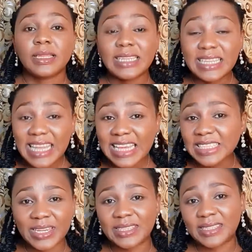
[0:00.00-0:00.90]
The next
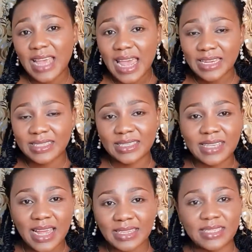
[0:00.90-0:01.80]
is
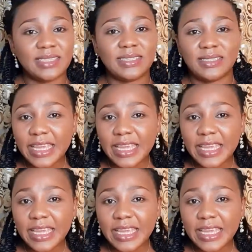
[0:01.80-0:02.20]
exercising.